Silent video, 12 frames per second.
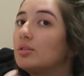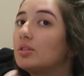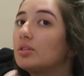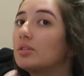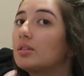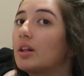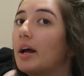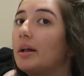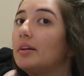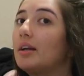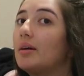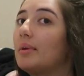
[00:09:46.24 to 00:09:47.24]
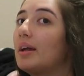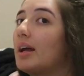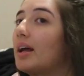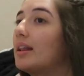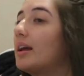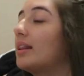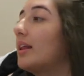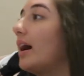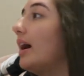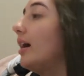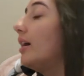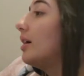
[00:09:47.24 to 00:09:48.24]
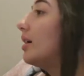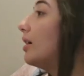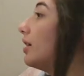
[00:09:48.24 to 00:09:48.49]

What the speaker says: just slide down my hair like that.